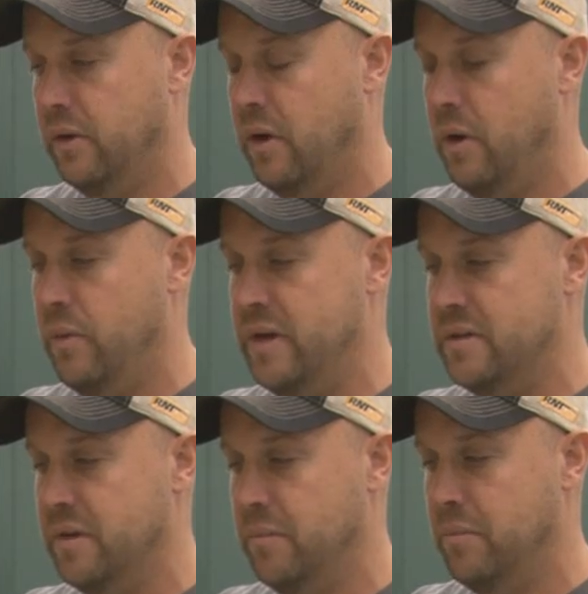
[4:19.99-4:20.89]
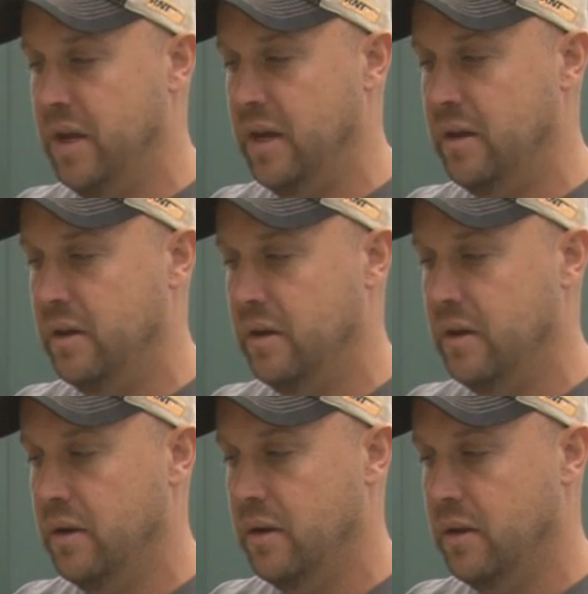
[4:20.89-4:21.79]
It'll always bend
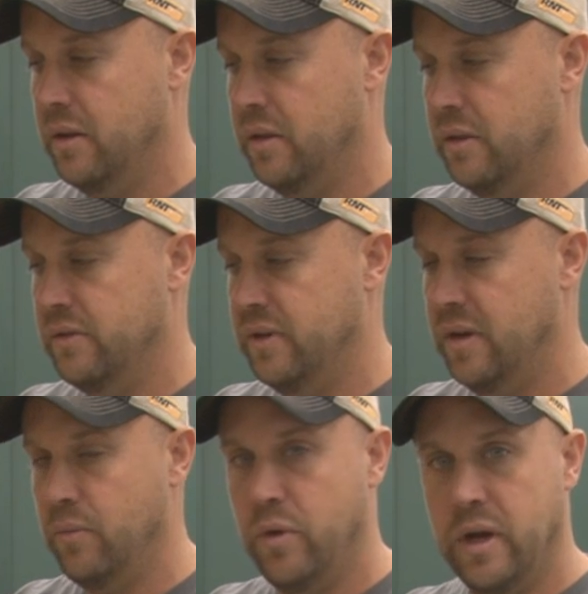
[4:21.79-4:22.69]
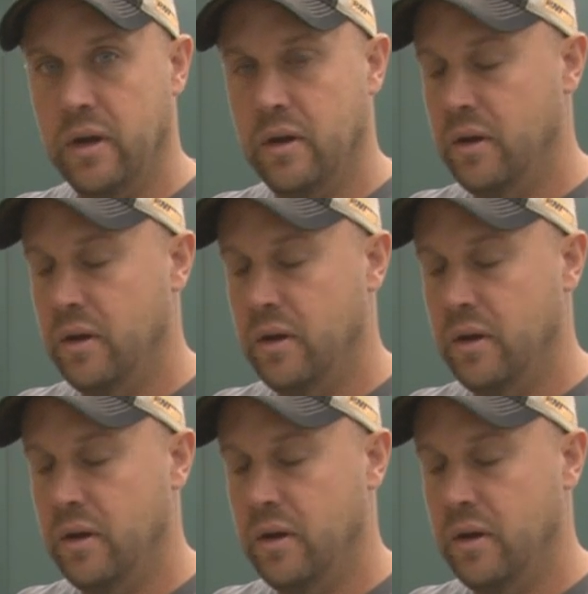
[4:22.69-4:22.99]
the same way.